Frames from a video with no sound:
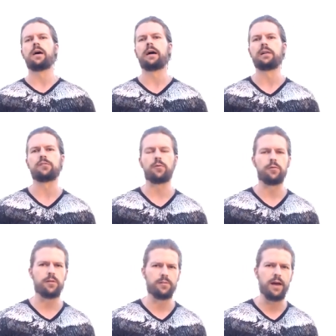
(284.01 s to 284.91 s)
And
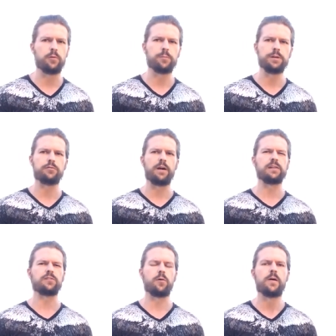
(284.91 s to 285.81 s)
so that would be
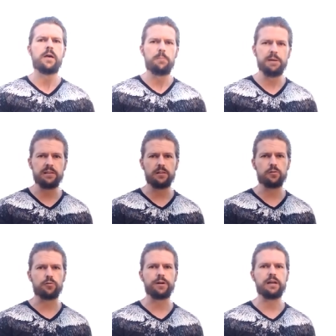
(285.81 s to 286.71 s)
great. So be a
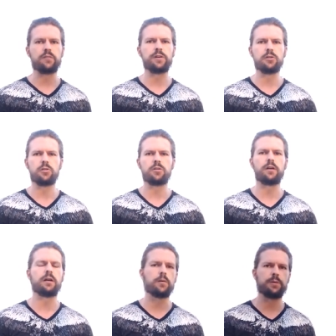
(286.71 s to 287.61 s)
little creative here. Look
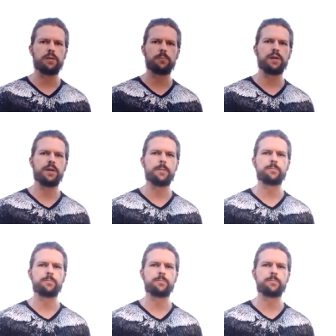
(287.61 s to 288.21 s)
on Airbnb.